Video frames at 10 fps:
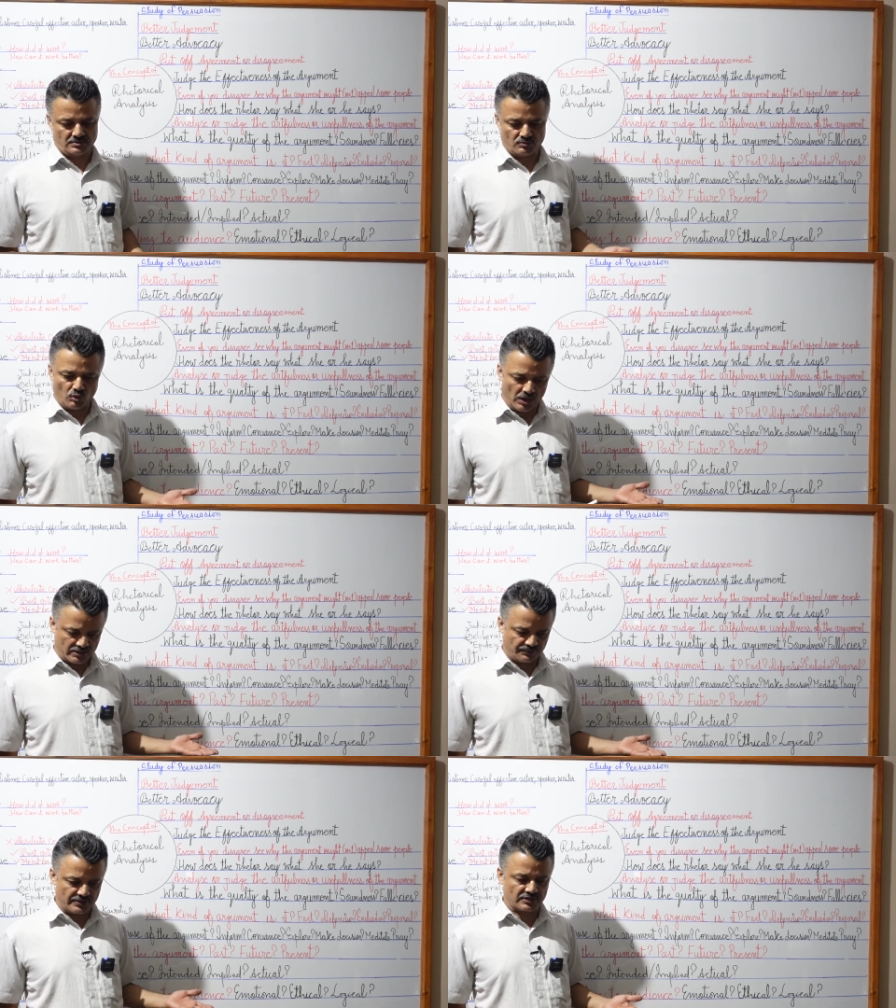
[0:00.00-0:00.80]
what
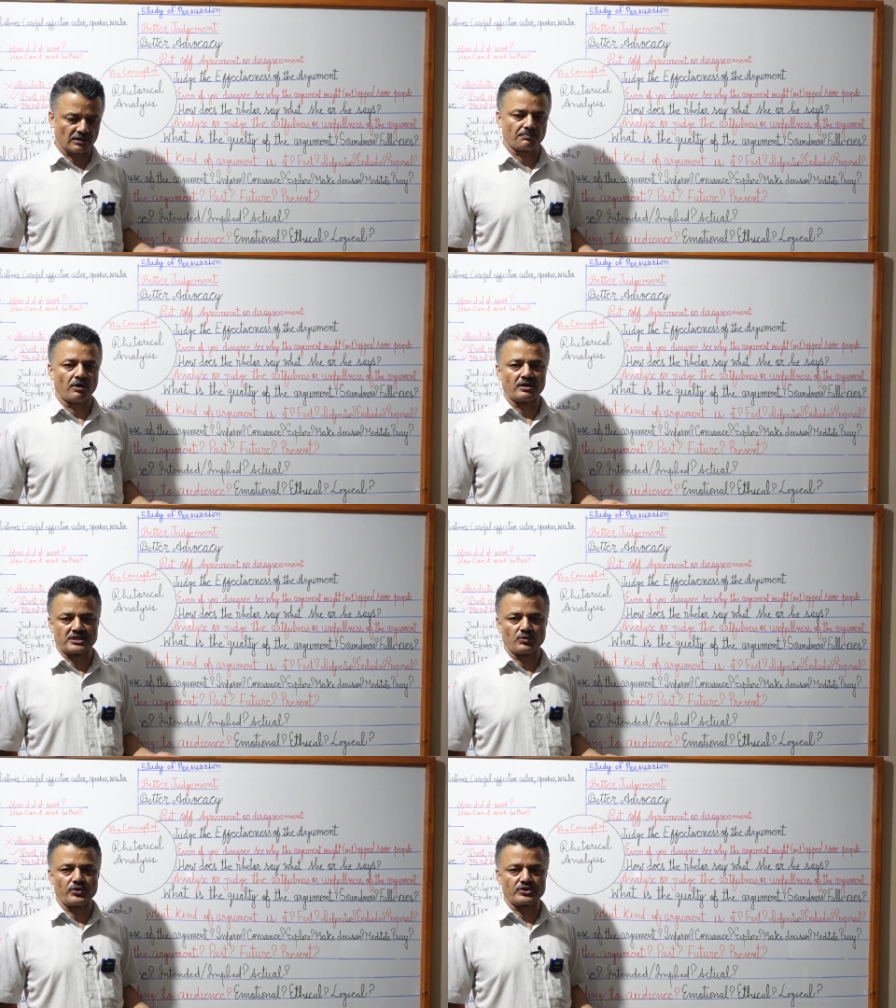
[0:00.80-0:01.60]
fiscal
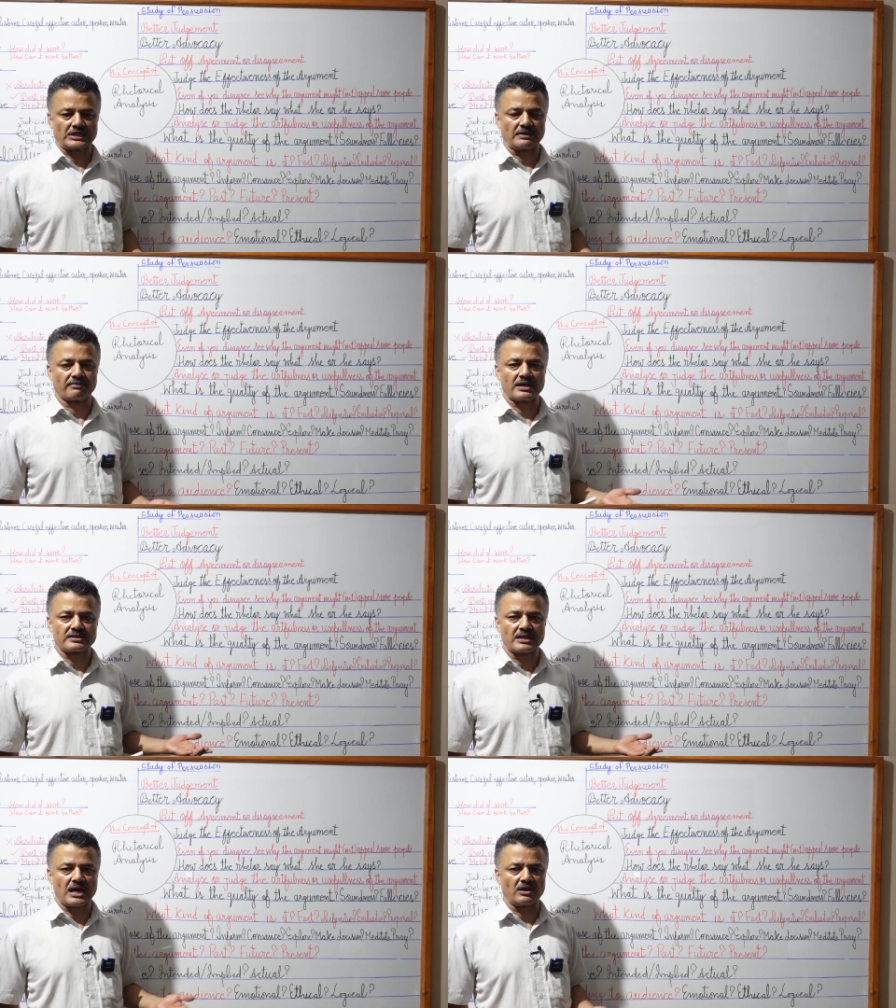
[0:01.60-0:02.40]
policy we should have right
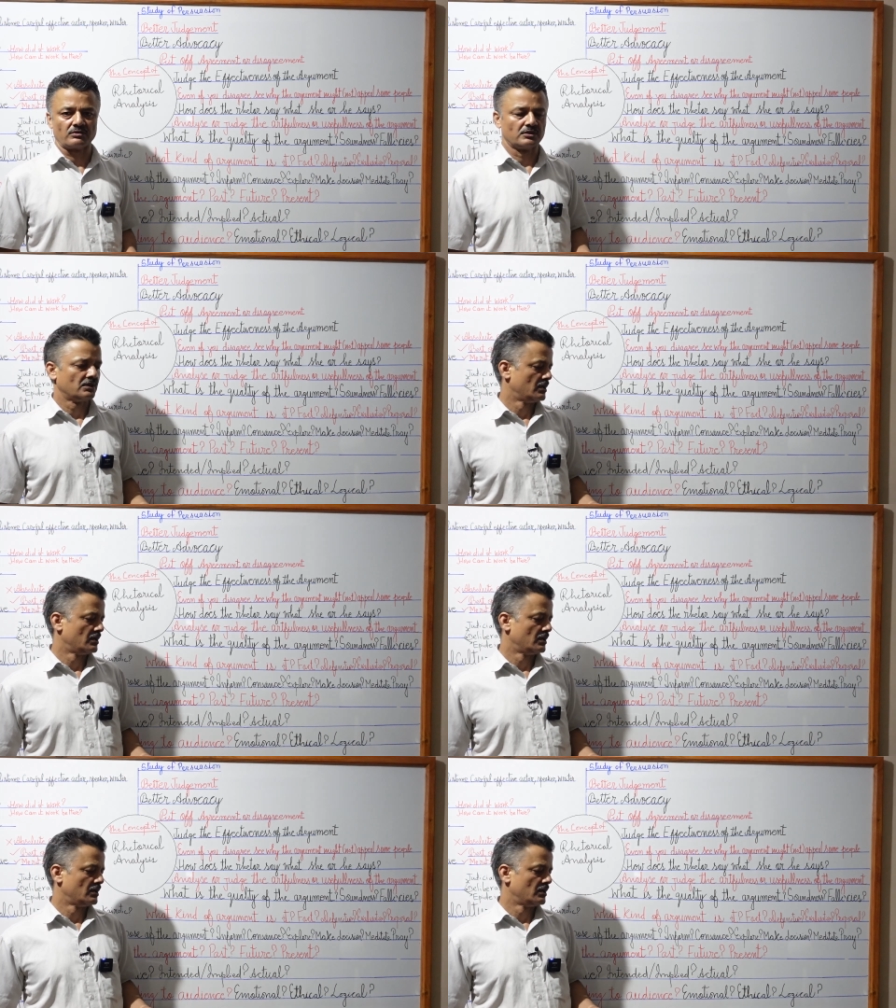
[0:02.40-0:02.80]
now.